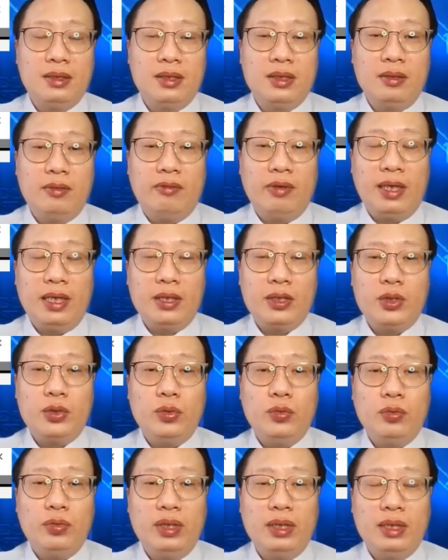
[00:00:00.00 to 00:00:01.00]
right,
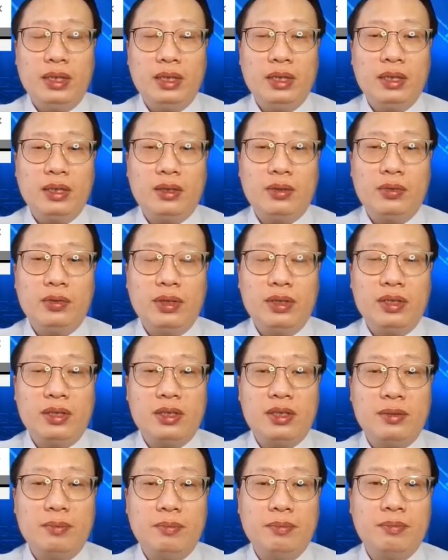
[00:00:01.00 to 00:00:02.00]
to the
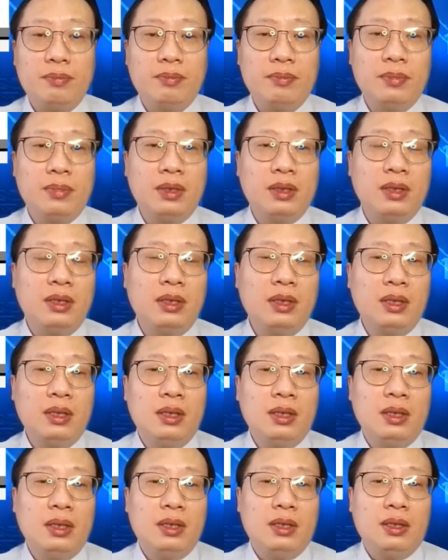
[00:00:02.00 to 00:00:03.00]
system.
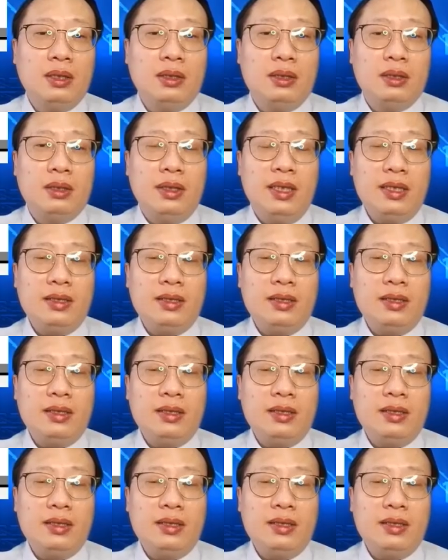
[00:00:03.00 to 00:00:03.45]
The next